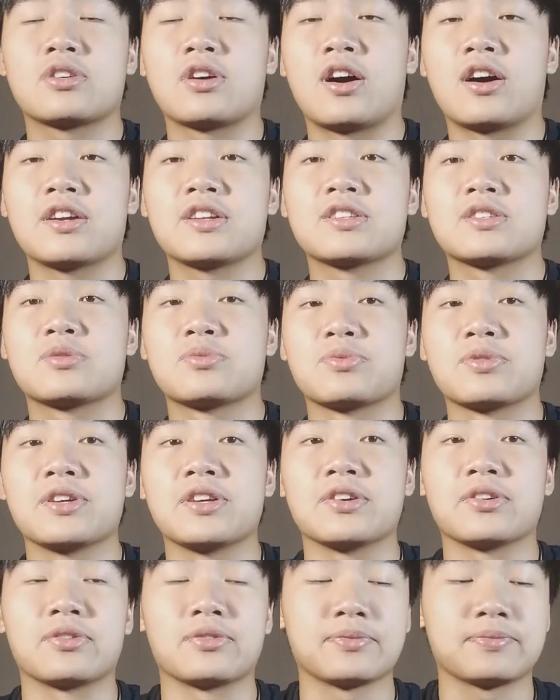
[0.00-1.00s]
God is
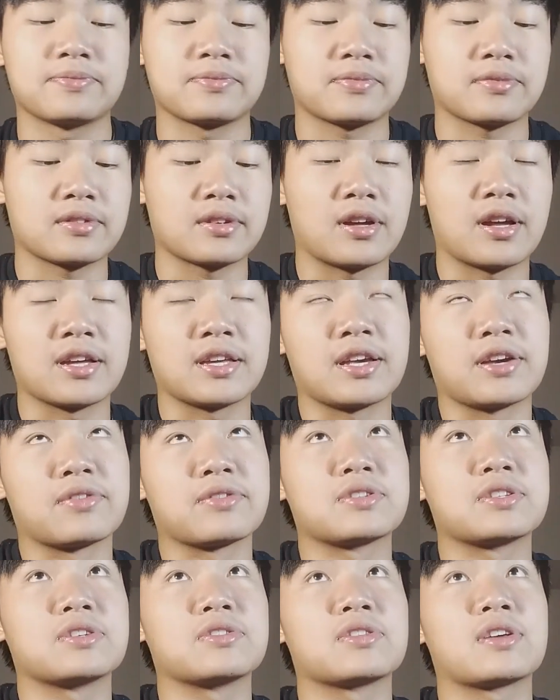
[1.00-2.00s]
real. I
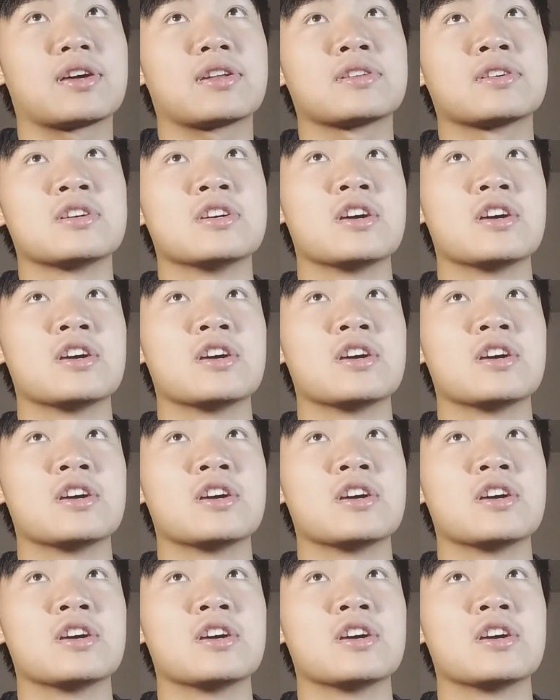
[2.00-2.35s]
guarantee you that.